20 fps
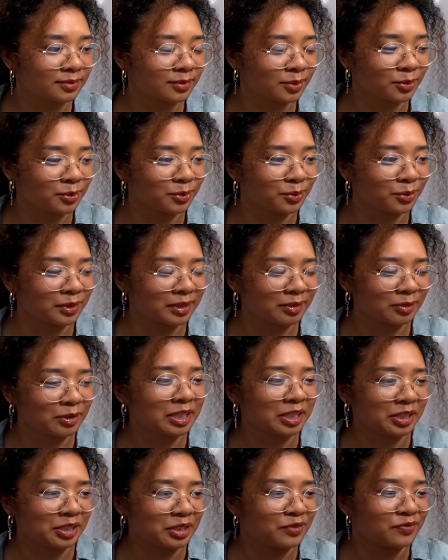Ooh, look
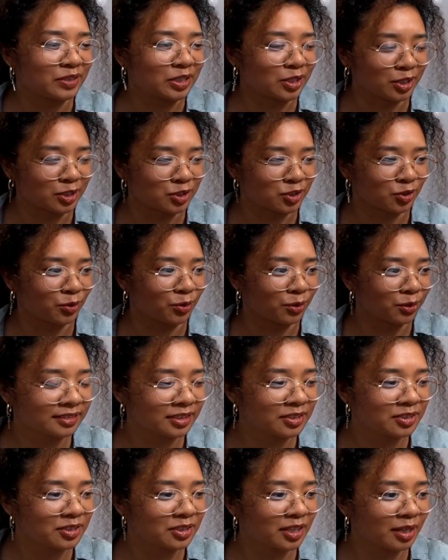at Eve in control.
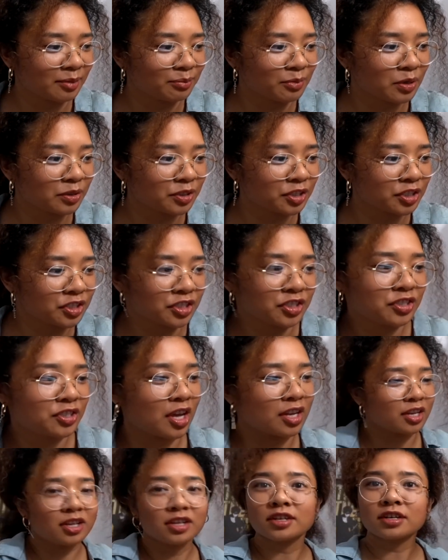You see that motion? She
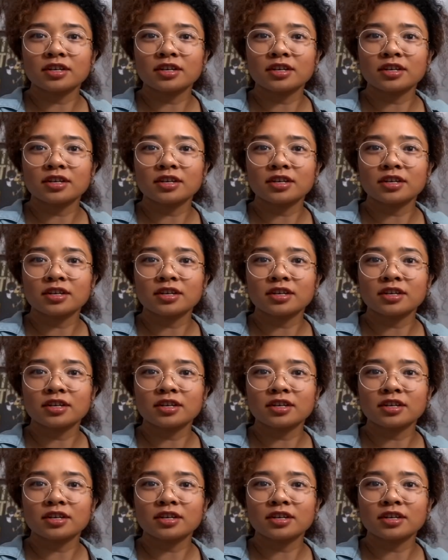said,